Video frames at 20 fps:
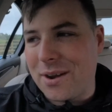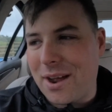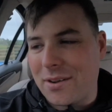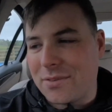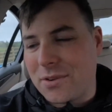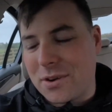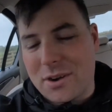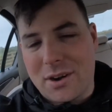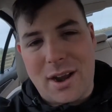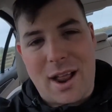
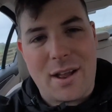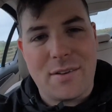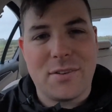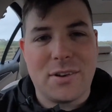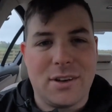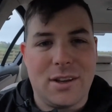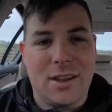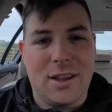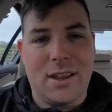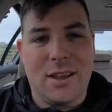after
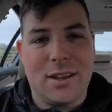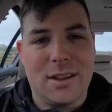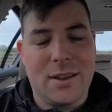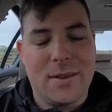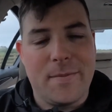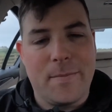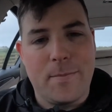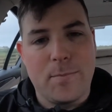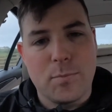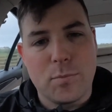having the
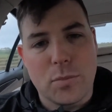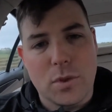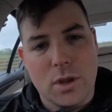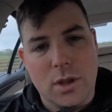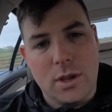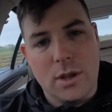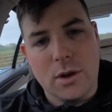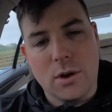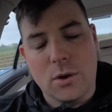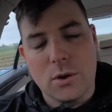
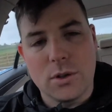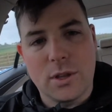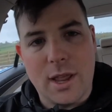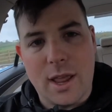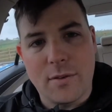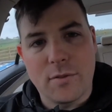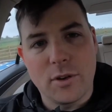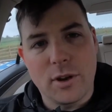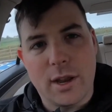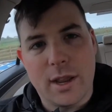
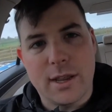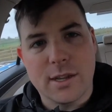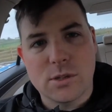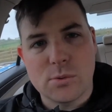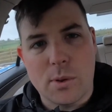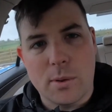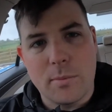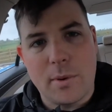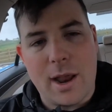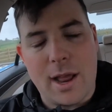everyday
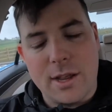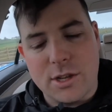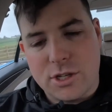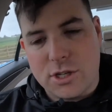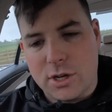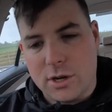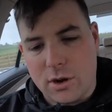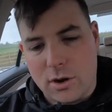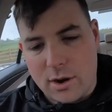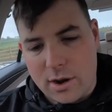swim
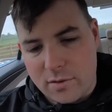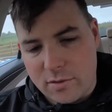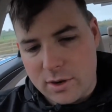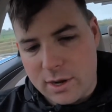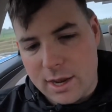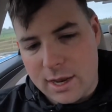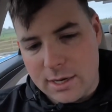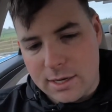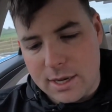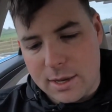last year, or
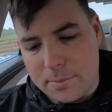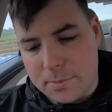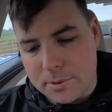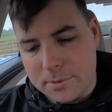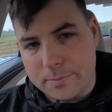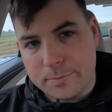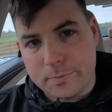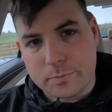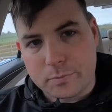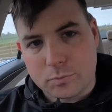everyday dip.
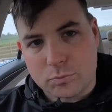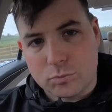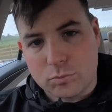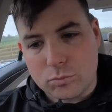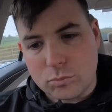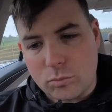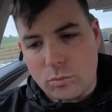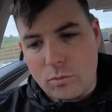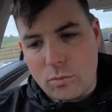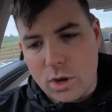
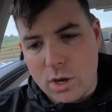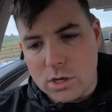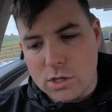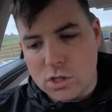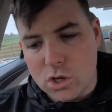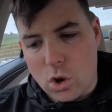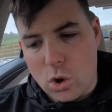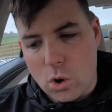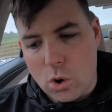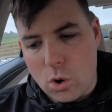
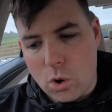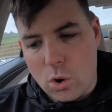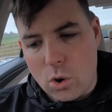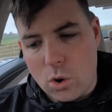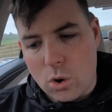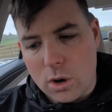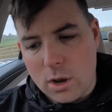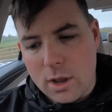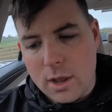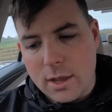
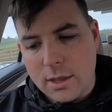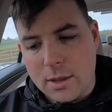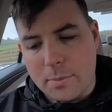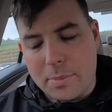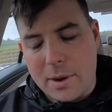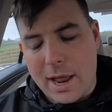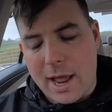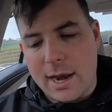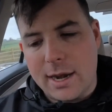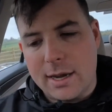So the
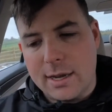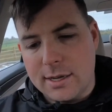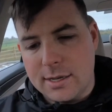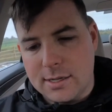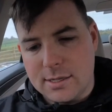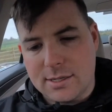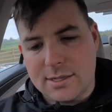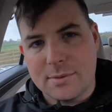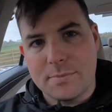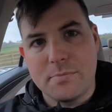plan
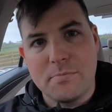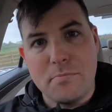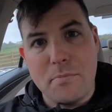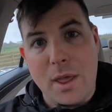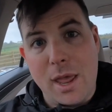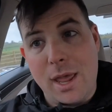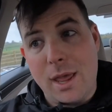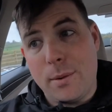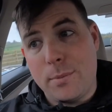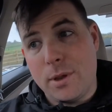is,
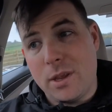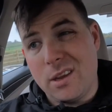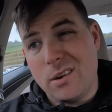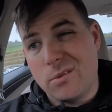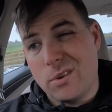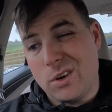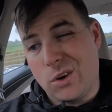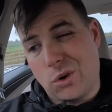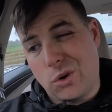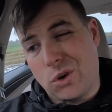maybe,
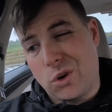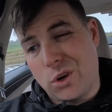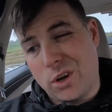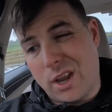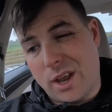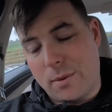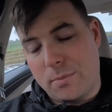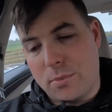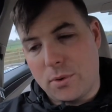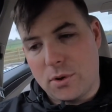we don't know
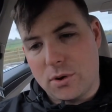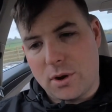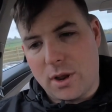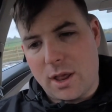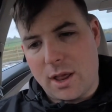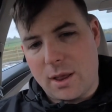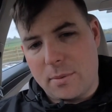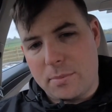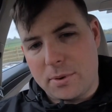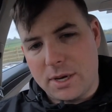yet,
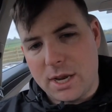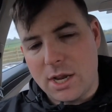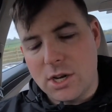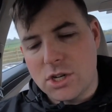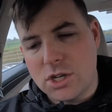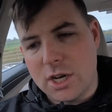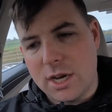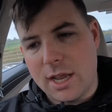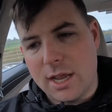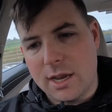but
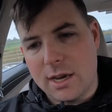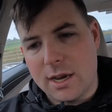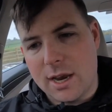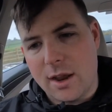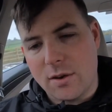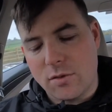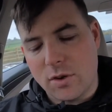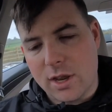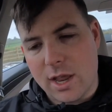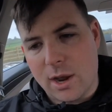potentially hitting
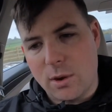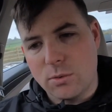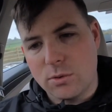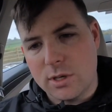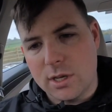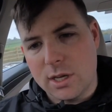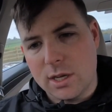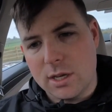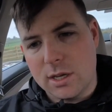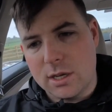every
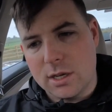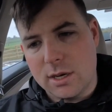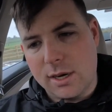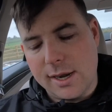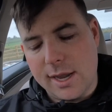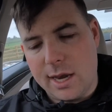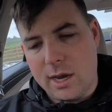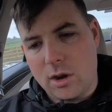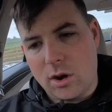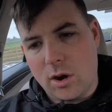county
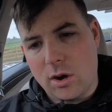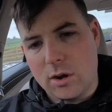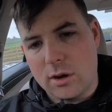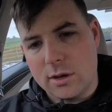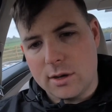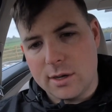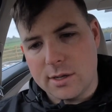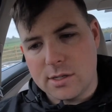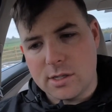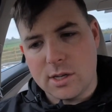in
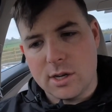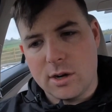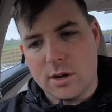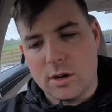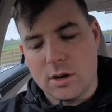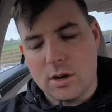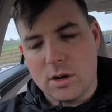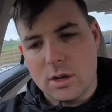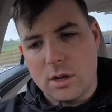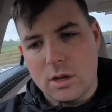Ireland this
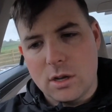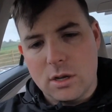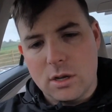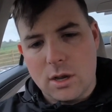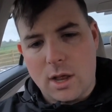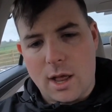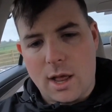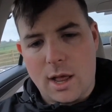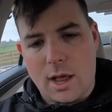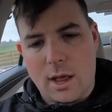year
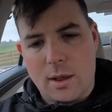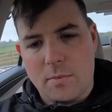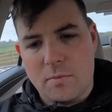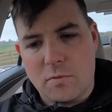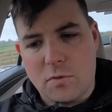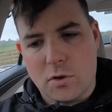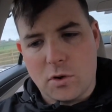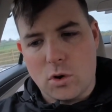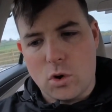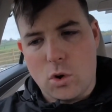
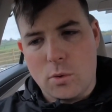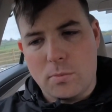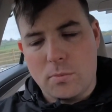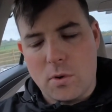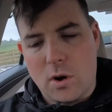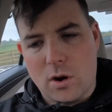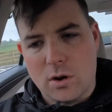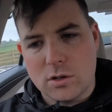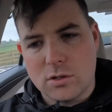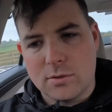for an open
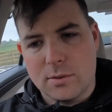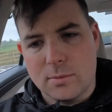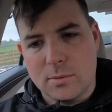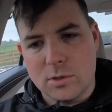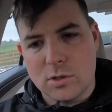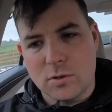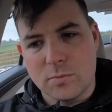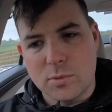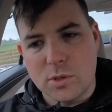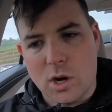water swim
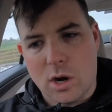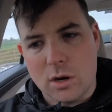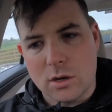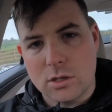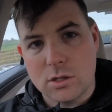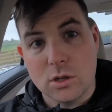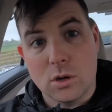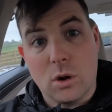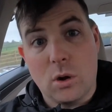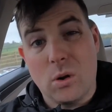of some
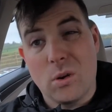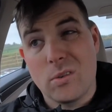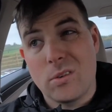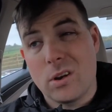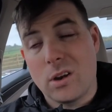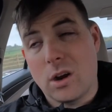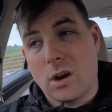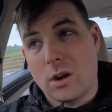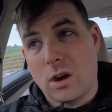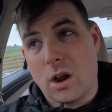sort. So
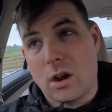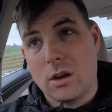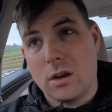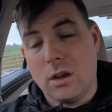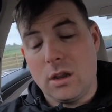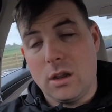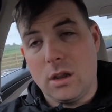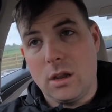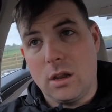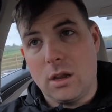on all
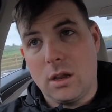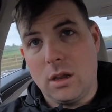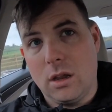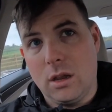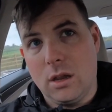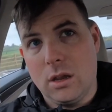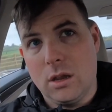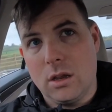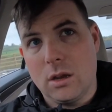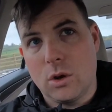
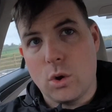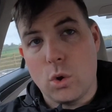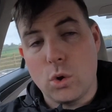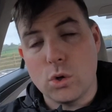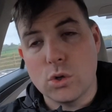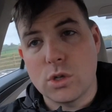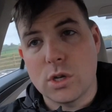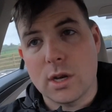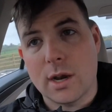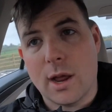the
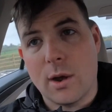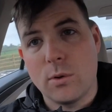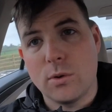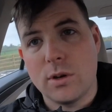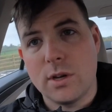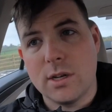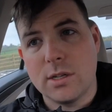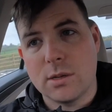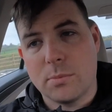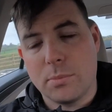coastal
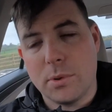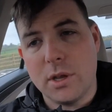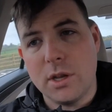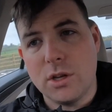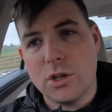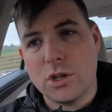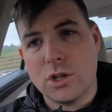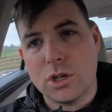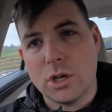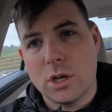counties, a
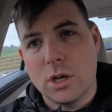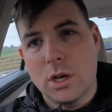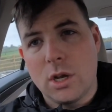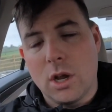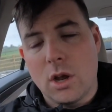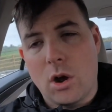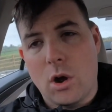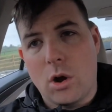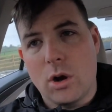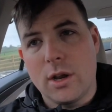beach,
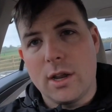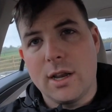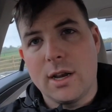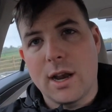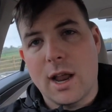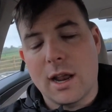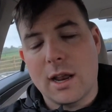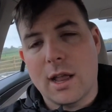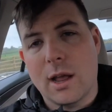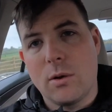all the
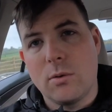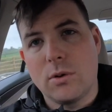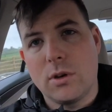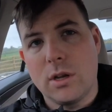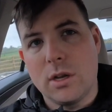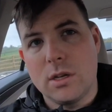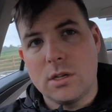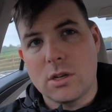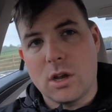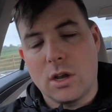inland
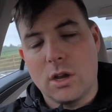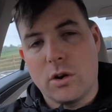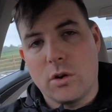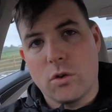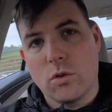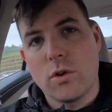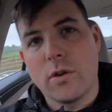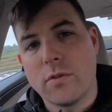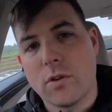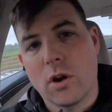counties,
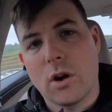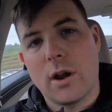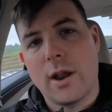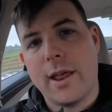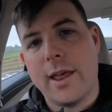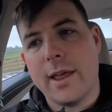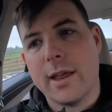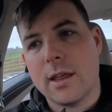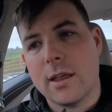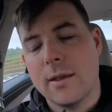either river or
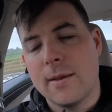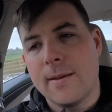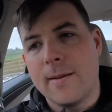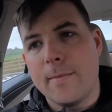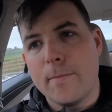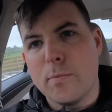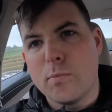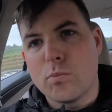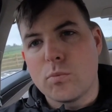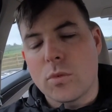lake.
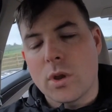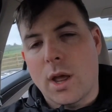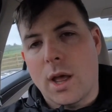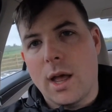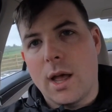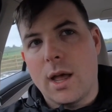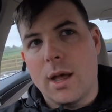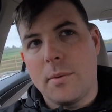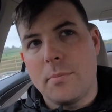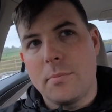
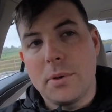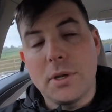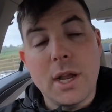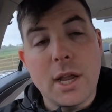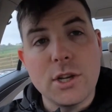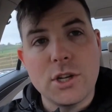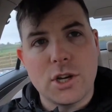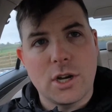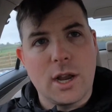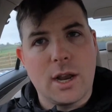
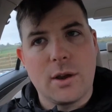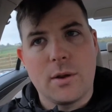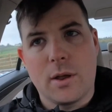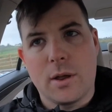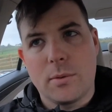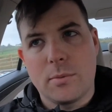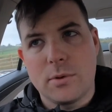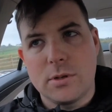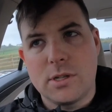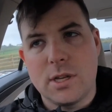Potentially,
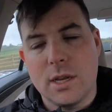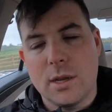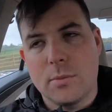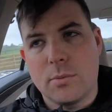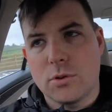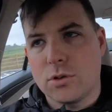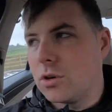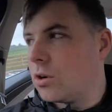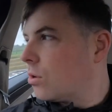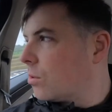anyway, we'll see.
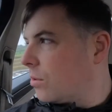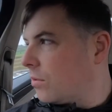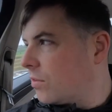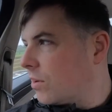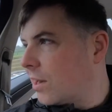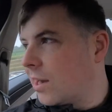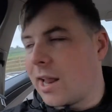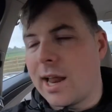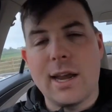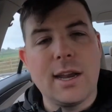But look, we've
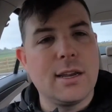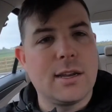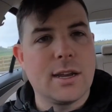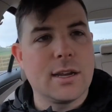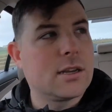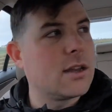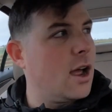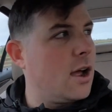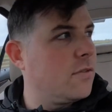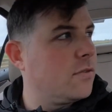Kilkenny
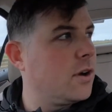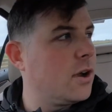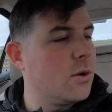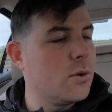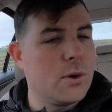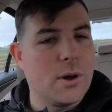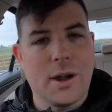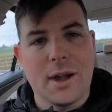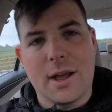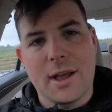ticked off
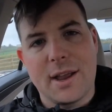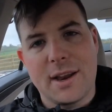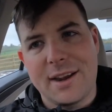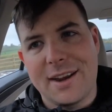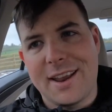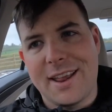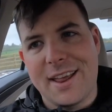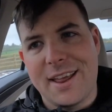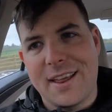now, and